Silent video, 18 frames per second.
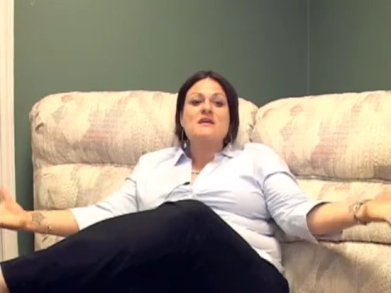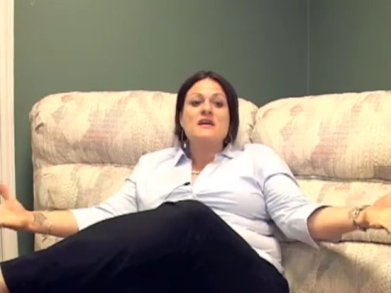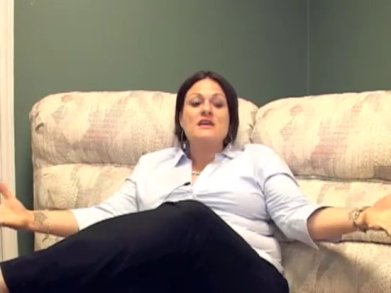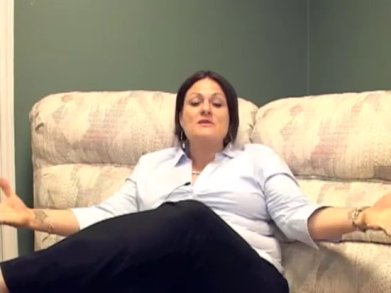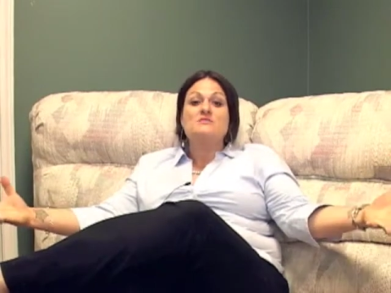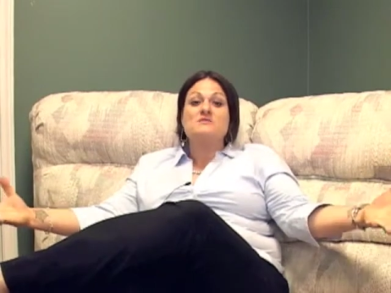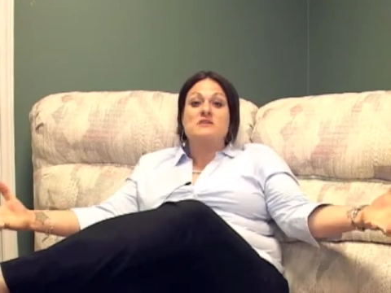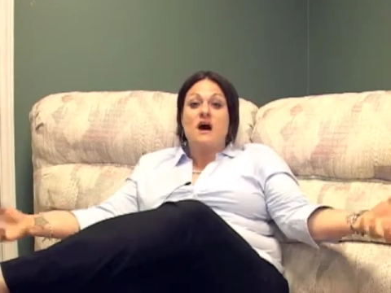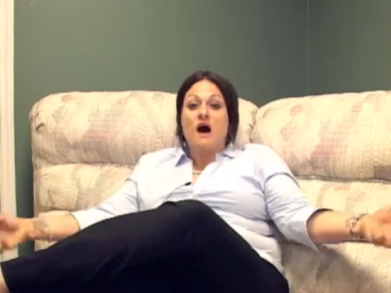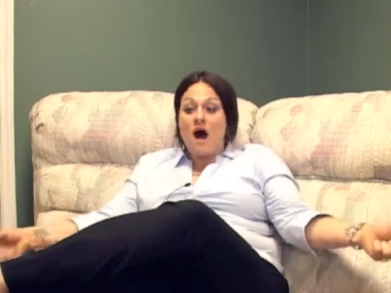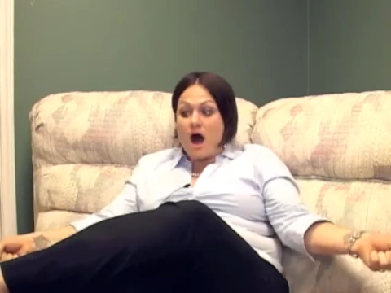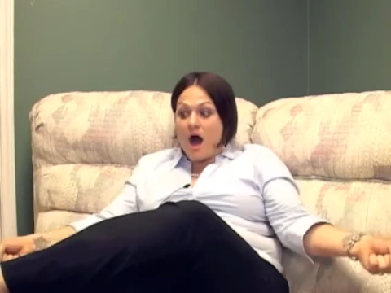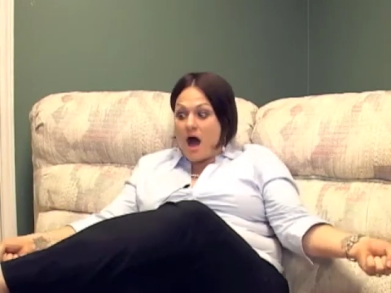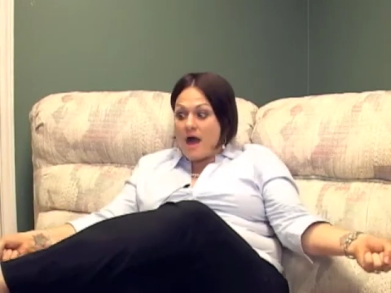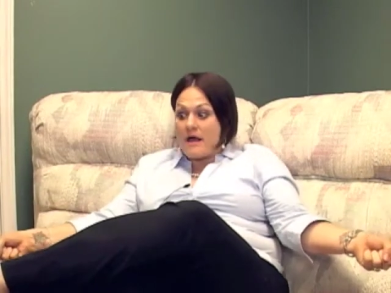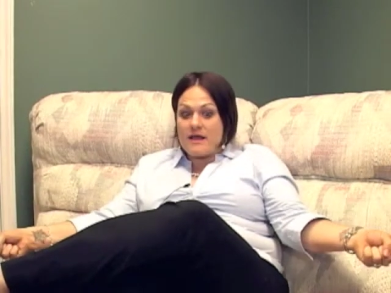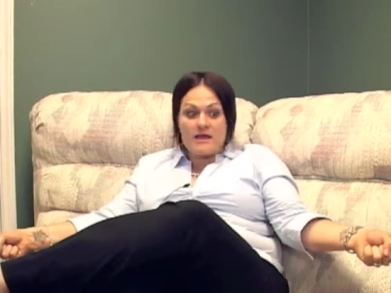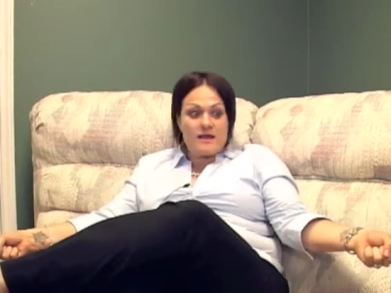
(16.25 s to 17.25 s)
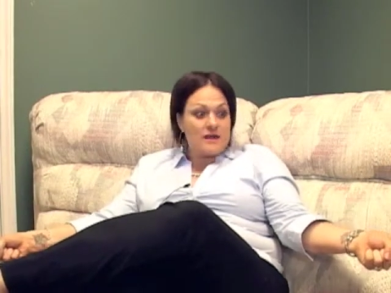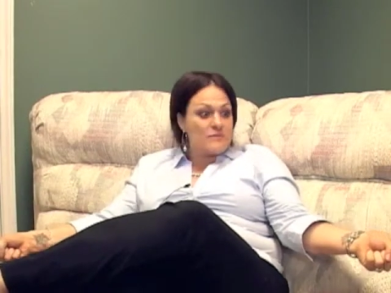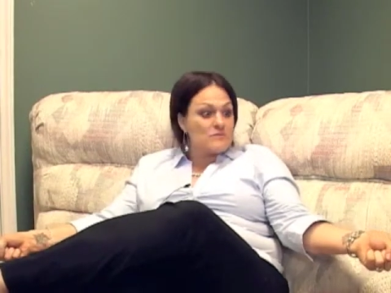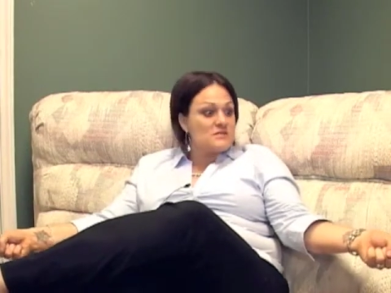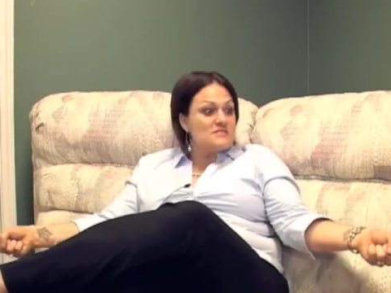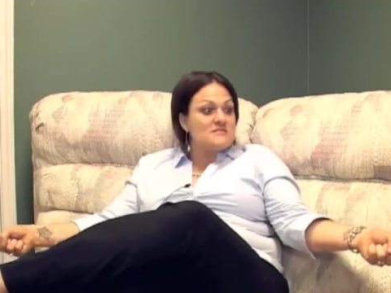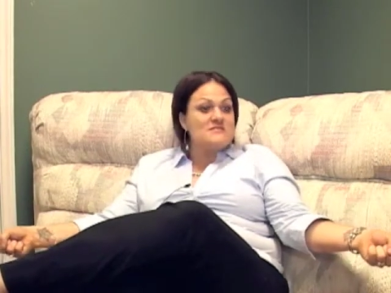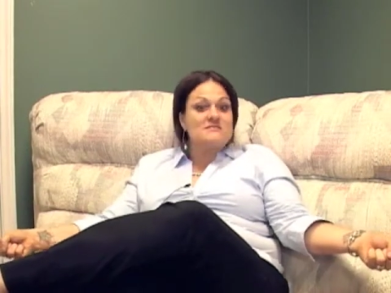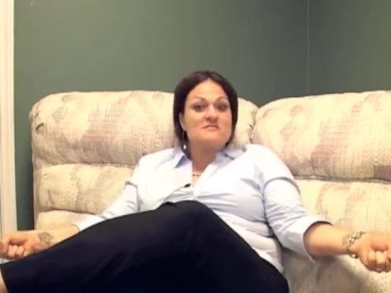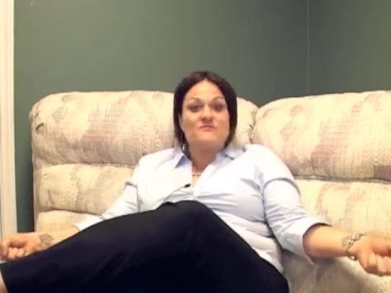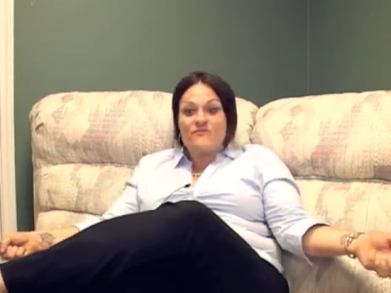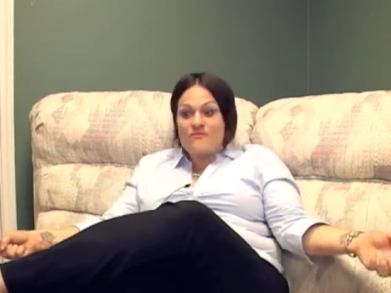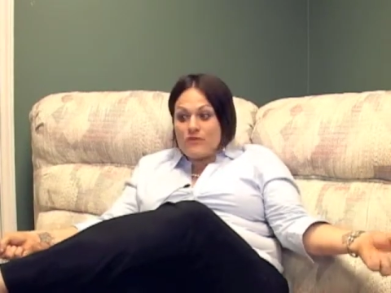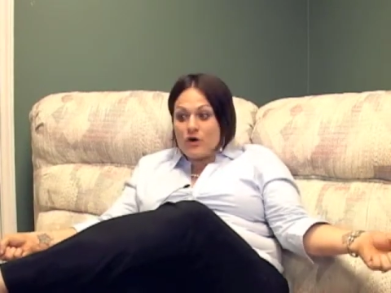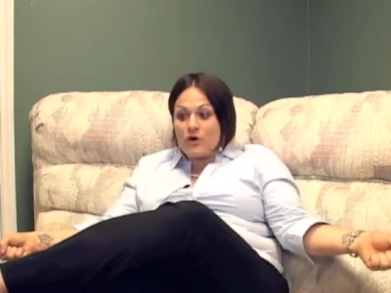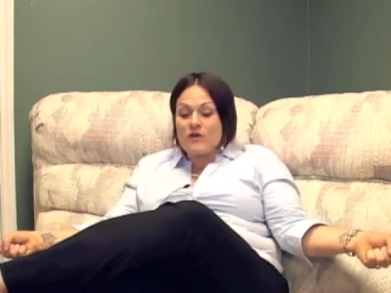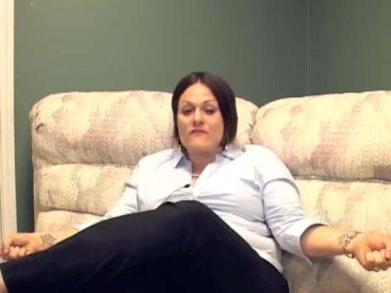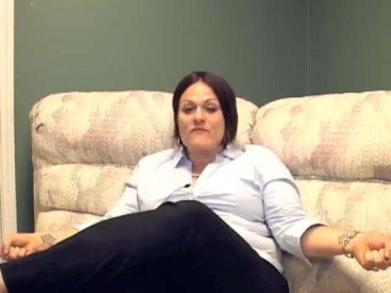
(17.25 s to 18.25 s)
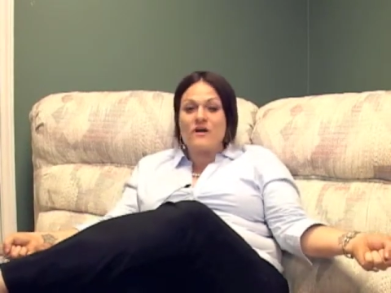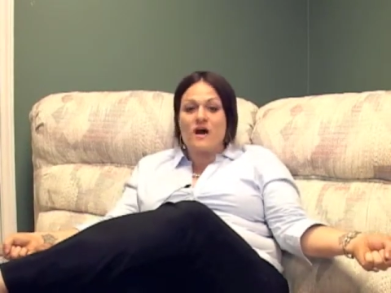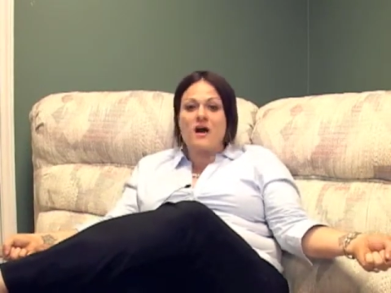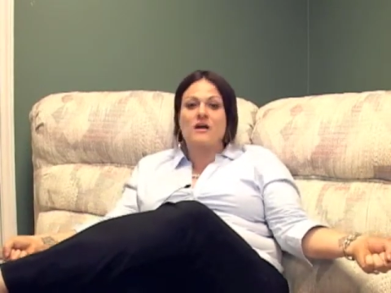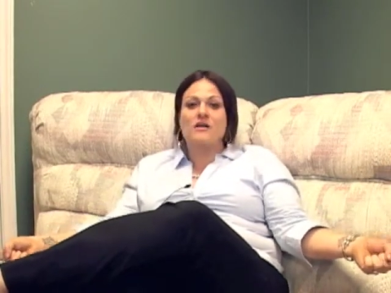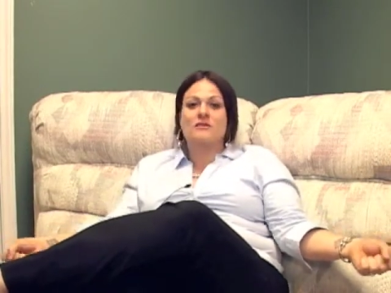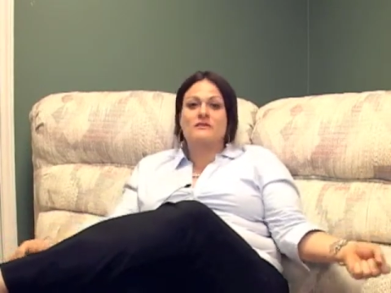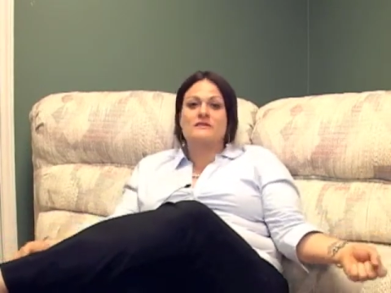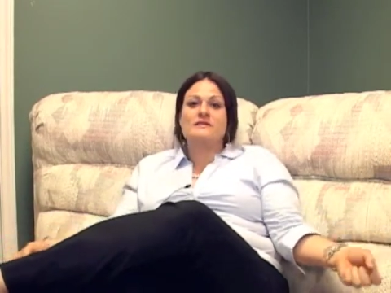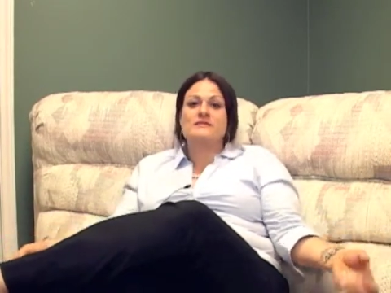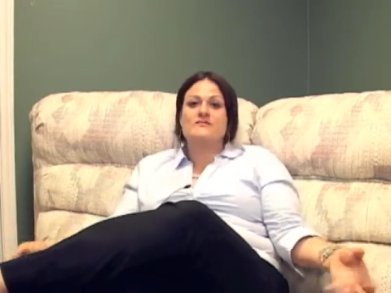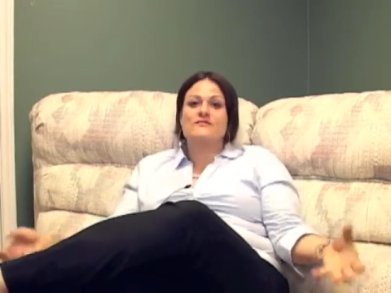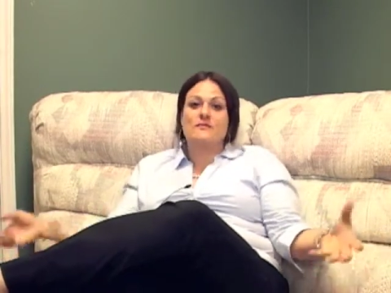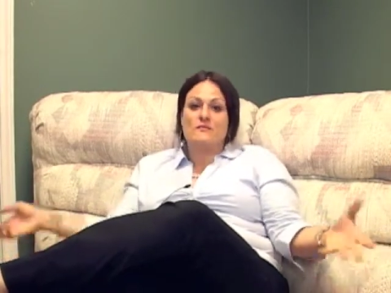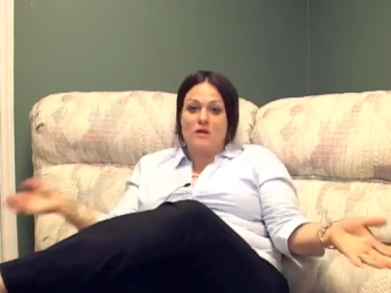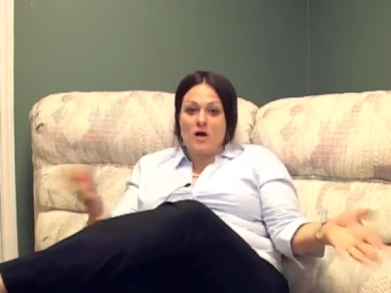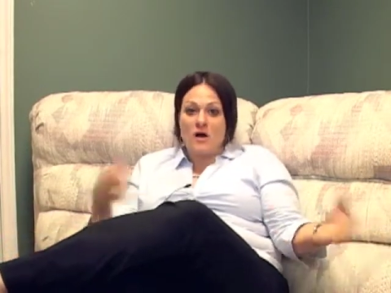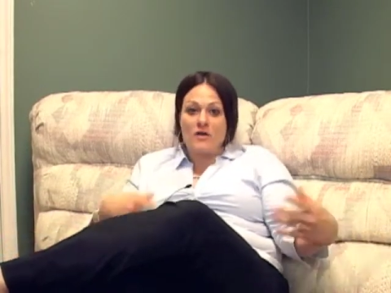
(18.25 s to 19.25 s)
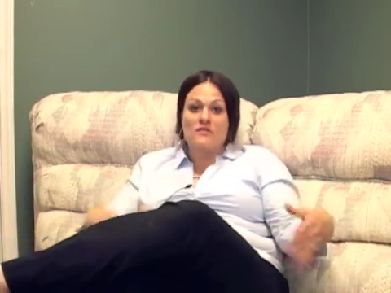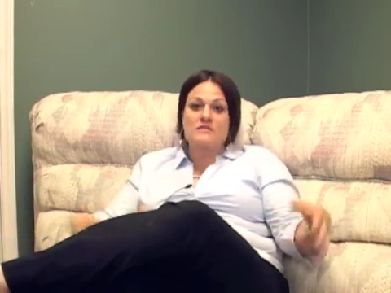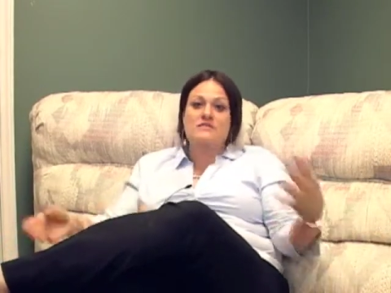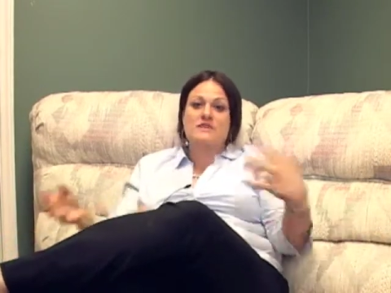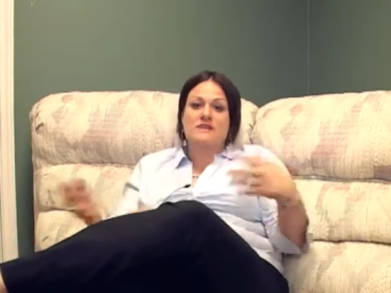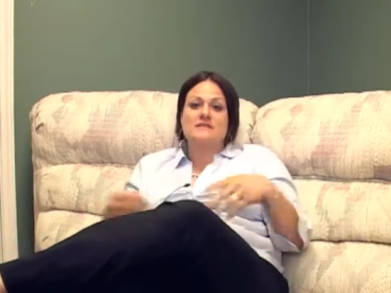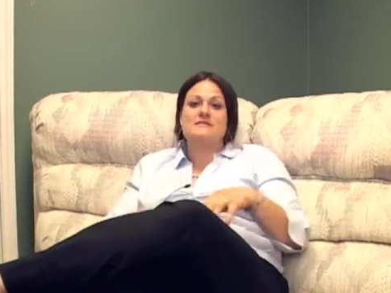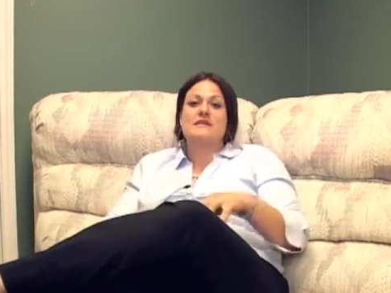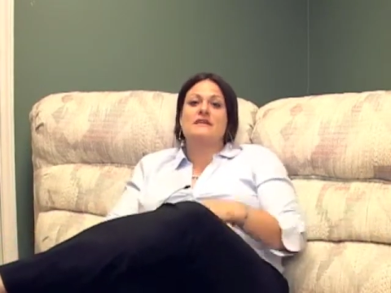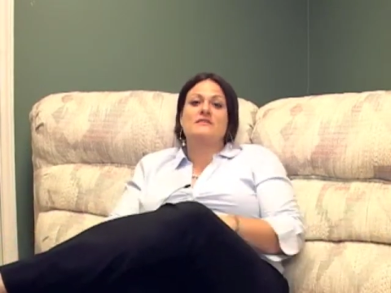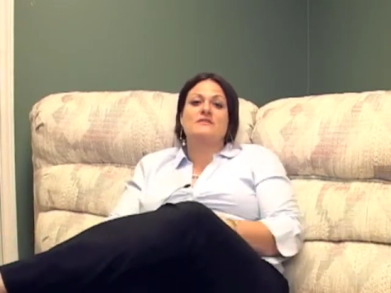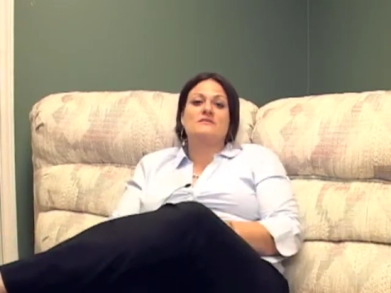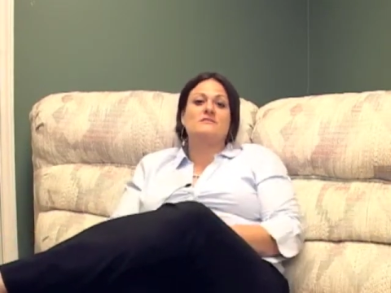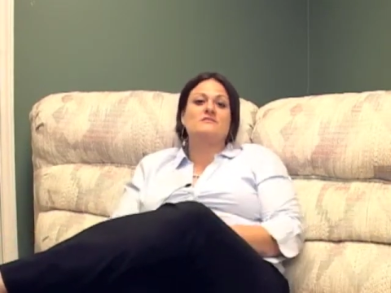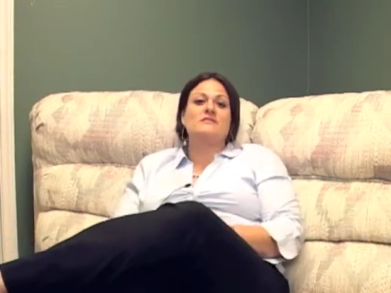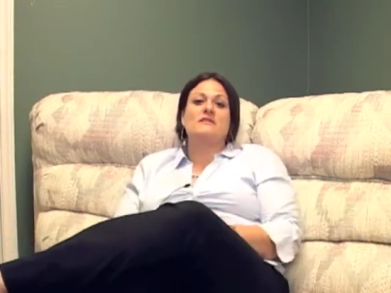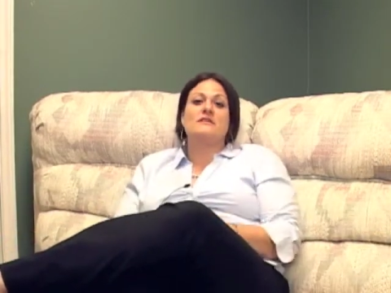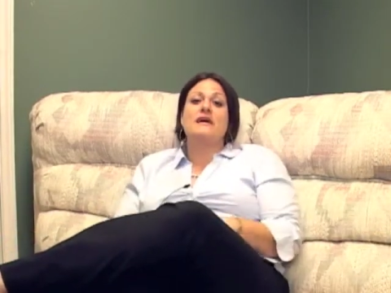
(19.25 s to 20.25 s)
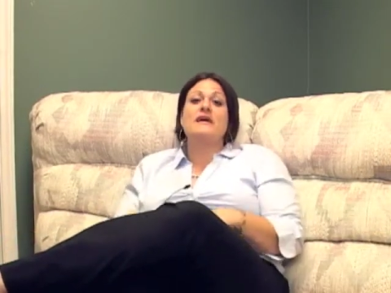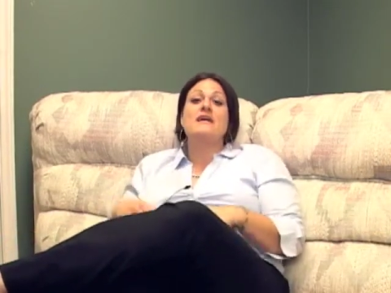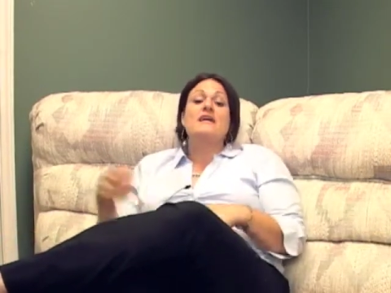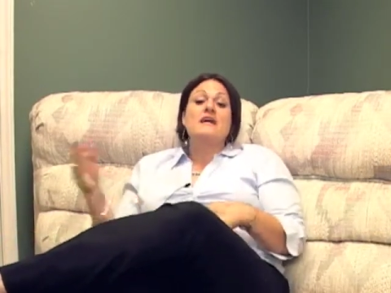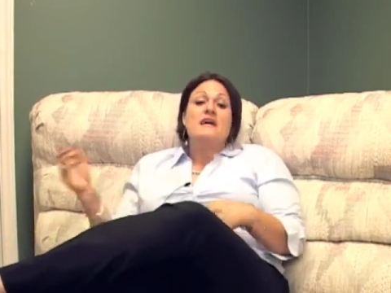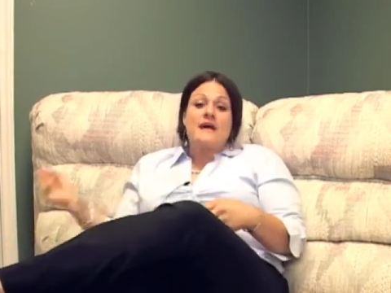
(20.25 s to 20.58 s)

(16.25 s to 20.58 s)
and it was hot, and it was full of hot grease from all the things I had cooked all day,